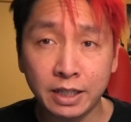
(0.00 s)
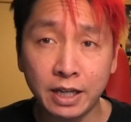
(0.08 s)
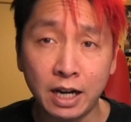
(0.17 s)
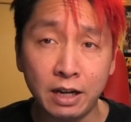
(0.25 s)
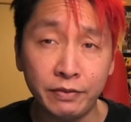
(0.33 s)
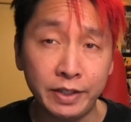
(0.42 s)

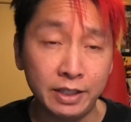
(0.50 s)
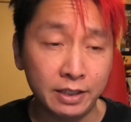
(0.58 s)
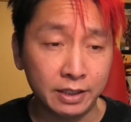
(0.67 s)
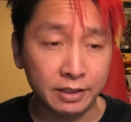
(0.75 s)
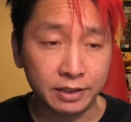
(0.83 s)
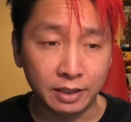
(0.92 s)
Carvey
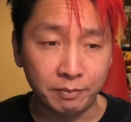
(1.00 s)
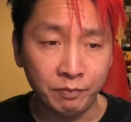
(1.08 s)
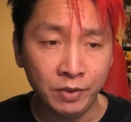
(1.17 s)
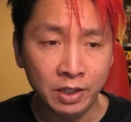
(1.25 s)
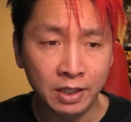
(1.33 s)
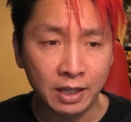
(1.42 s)
has um,
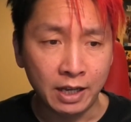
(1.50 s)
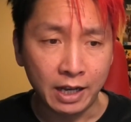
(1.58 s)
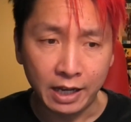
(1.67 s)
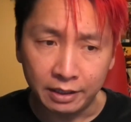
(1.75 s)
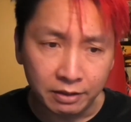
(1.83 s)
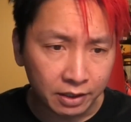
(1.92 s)

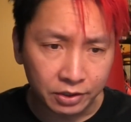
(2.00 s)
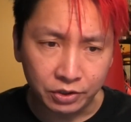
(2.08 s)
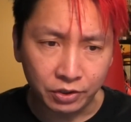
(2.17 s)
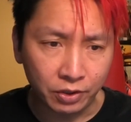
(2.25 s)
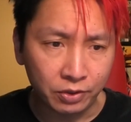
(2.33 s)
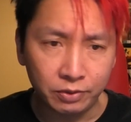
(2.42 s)
had a
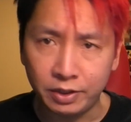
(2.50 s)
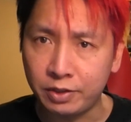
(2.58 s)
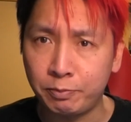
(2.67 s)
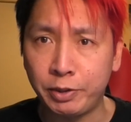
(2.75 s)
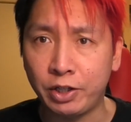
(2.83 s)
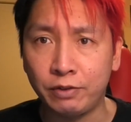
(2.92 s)
show that's
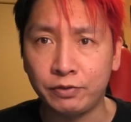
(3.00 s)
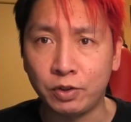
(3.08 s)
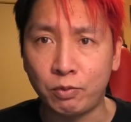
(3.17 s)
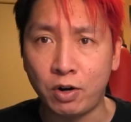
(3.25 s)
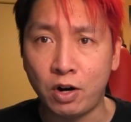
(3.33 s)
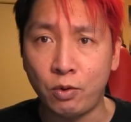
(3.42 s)
been going for a
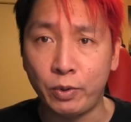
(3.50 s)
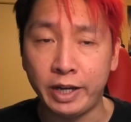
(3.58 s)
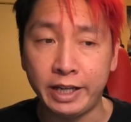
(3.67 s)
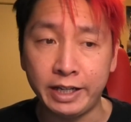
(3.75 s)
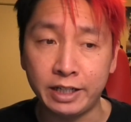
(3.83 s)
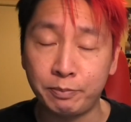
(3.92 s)
while where
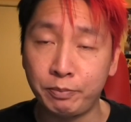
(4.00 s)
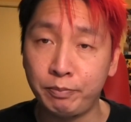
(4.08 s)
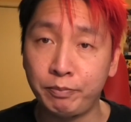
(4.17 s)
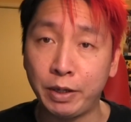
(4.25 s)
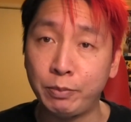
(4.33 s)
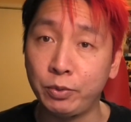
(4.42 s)
he gets
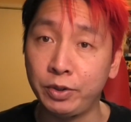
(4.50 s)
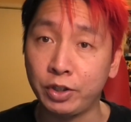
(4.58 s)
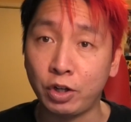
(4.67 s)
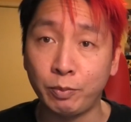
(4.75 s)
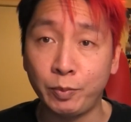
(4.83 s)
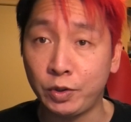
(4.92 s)
people in the
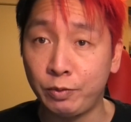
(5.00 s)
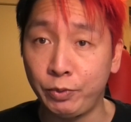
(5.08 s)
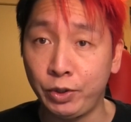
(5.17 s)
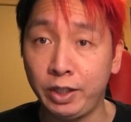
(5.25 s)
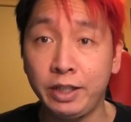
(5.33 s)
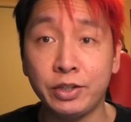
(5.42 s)
comic book
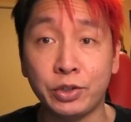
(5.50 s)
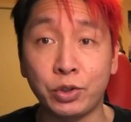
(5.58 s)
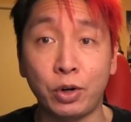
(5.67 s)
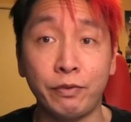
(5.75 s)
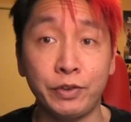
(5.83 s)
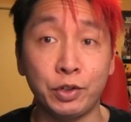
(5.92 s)
community to
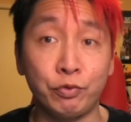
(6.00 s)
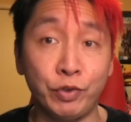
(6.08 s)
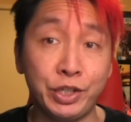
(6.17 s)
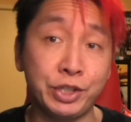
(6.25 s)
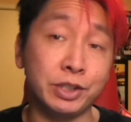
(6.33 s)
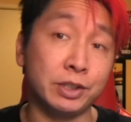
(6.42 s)
show off the
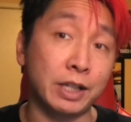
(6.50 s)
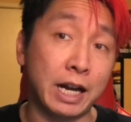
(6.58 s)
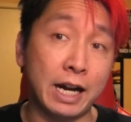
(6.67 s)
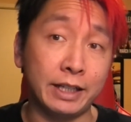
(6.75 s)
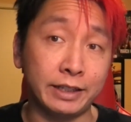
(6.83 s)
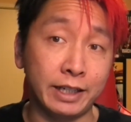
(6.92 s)
original
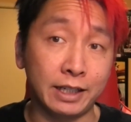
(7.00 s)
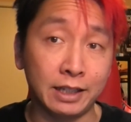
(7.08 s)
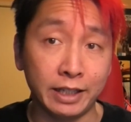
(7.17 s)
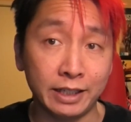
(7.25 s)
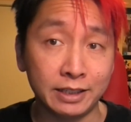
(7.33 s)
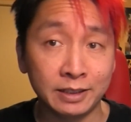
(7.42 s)
art they
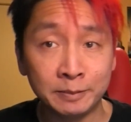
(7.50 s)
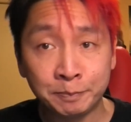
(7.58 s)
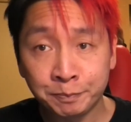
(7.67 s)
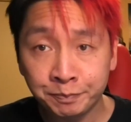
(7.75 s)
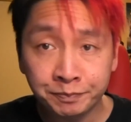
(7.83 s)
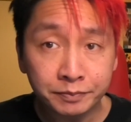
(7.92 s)
collect.
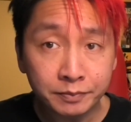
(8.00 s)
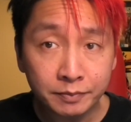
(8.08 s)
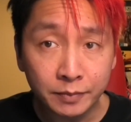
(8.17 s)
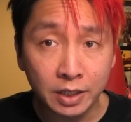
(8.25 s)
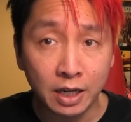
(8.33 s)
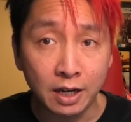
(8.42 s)

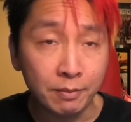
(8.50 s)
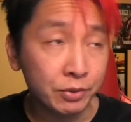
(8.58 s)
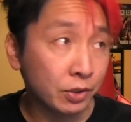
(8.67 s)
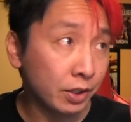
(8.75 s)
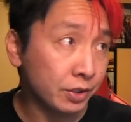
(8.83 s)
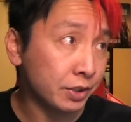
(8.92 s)
Um,
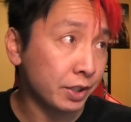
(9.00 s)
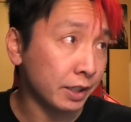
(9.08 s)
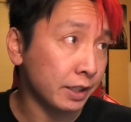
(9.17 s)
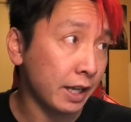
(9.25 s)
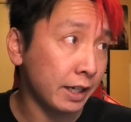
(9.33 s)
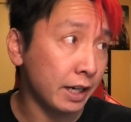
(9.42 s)
so I just
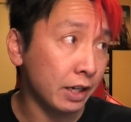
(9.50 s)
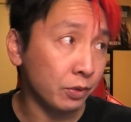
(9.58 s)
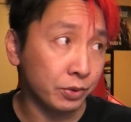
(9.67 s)
checked that out. It